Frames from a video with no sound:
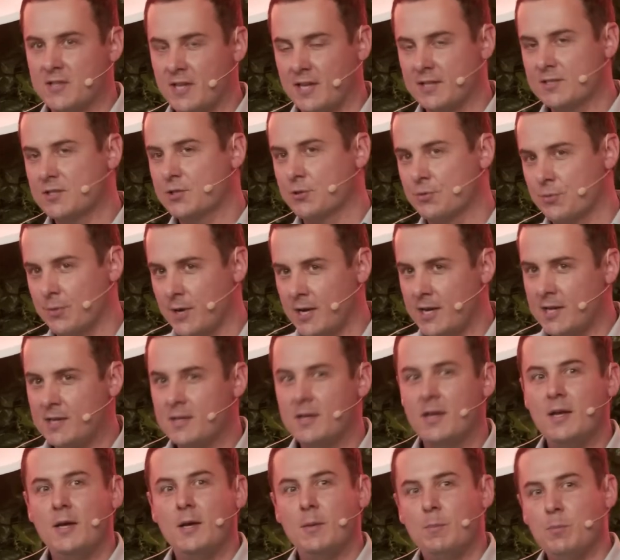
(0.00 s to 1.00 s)
That's
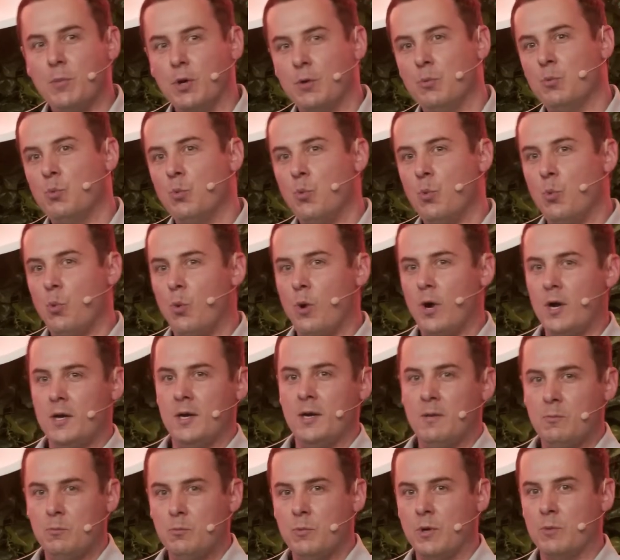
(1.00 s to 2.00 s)
great. But
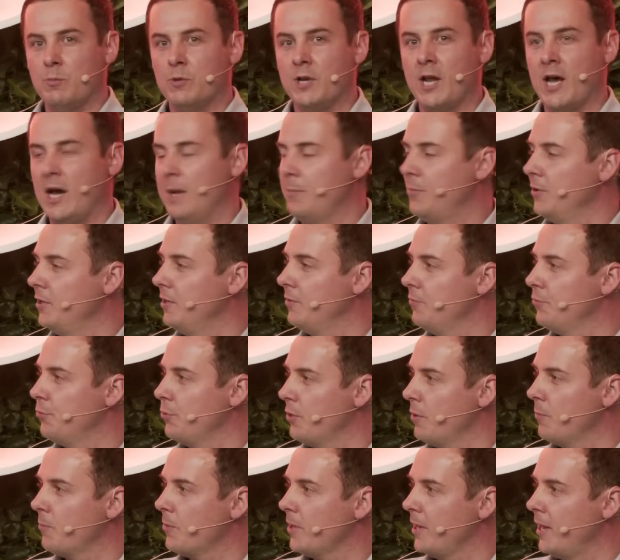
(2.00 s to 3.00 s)
what would happen if
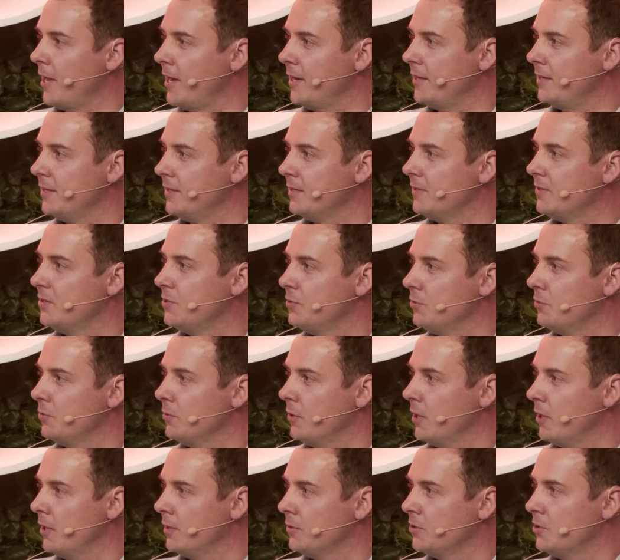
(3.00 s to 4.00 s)
we applied it
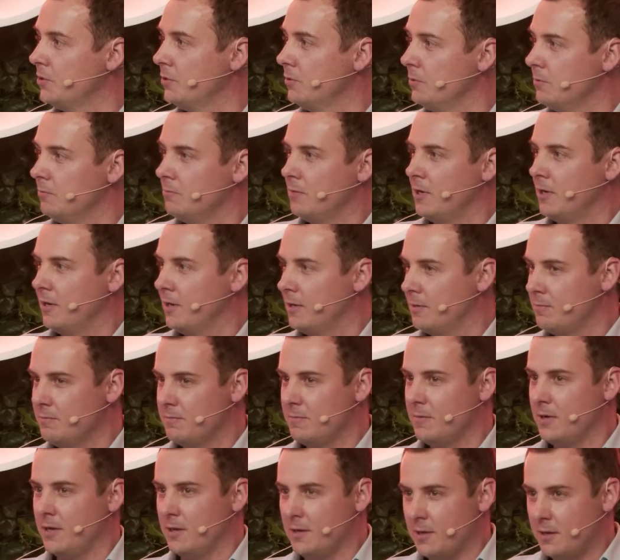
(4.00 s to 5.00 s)
to
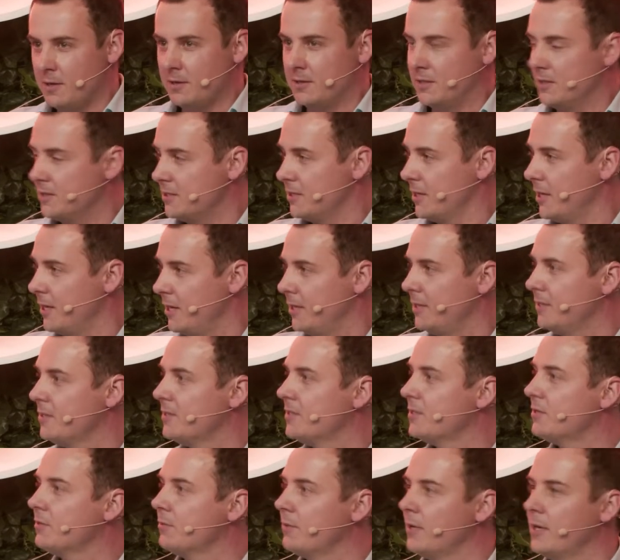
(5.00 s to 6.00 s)
a
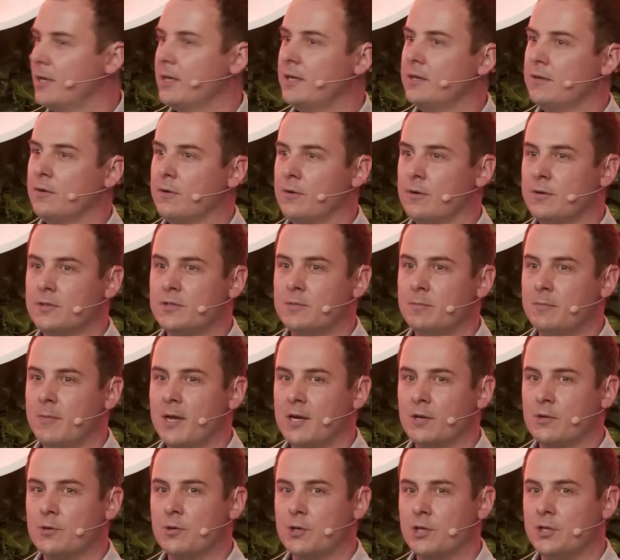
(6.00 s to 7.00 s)
disease, right, or to
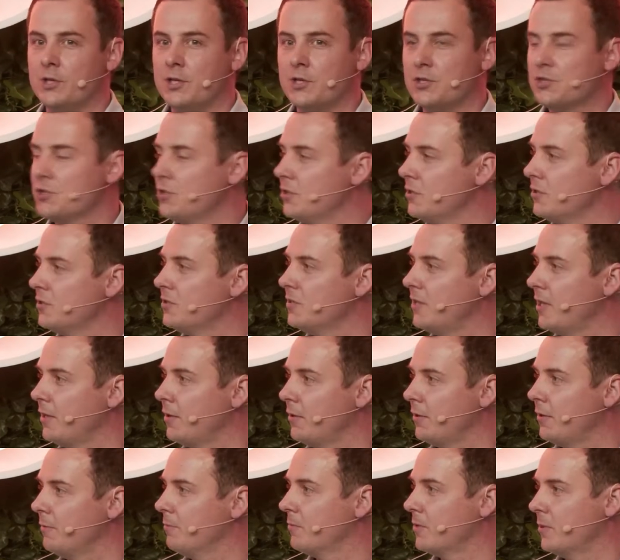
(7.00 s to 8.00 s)
medical conditions
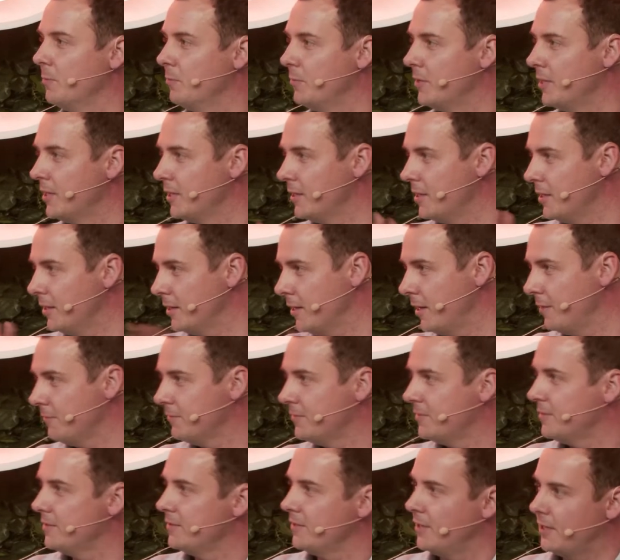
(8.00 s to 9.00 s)
that are completely
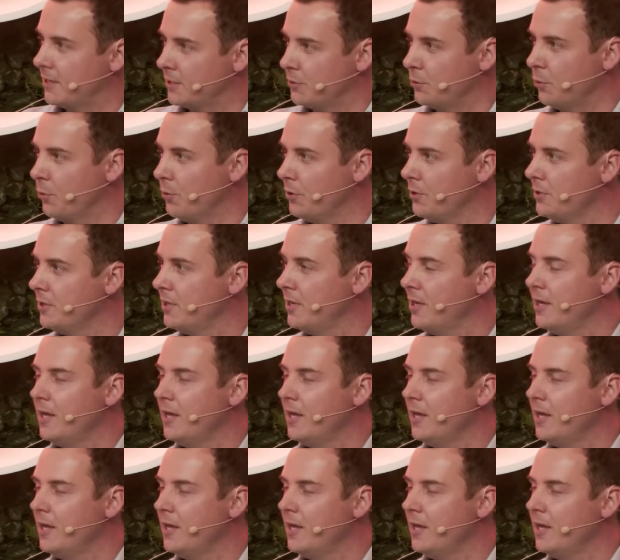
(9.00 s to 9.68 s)
left ignored?